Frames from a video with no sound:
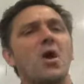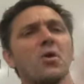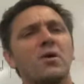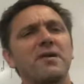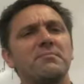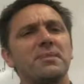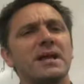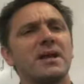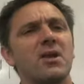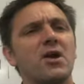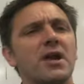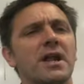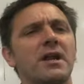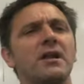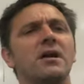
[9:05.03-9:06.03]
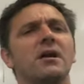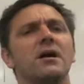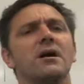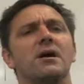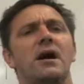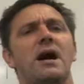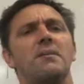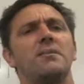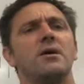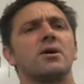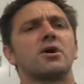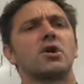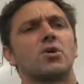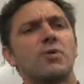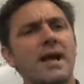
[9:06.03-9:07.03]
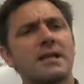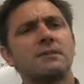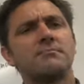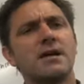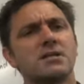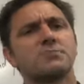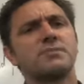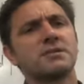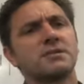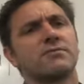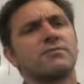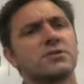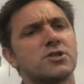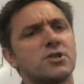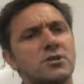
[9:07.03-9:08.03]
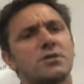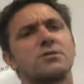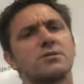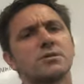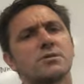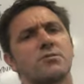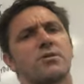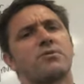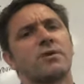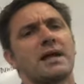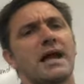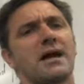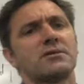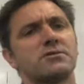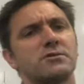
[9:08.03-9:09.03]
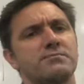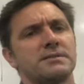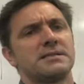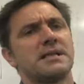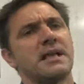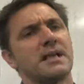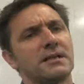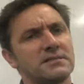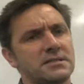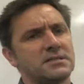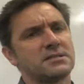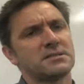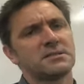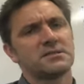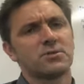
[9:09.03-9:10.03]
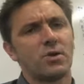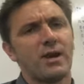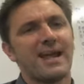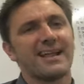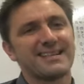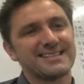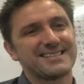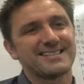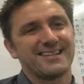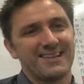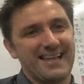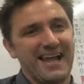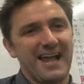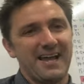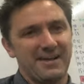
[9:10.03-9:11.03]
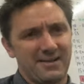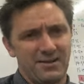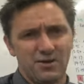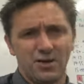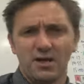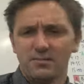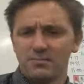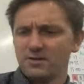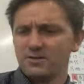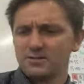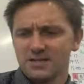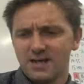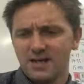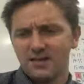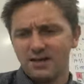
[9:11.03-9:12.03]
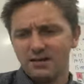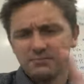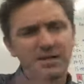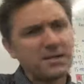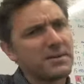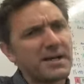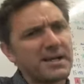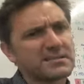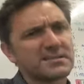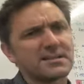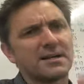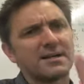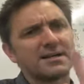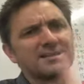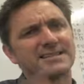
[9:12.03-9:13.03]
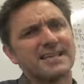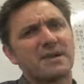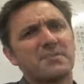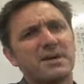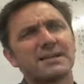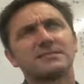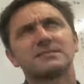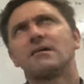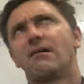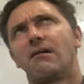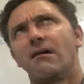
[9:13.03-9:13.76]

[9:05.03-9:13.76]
We've been learning correct measurements to use with regard to particular distances or lengths. Okay, and you're going to be using either millimetres, centimetres,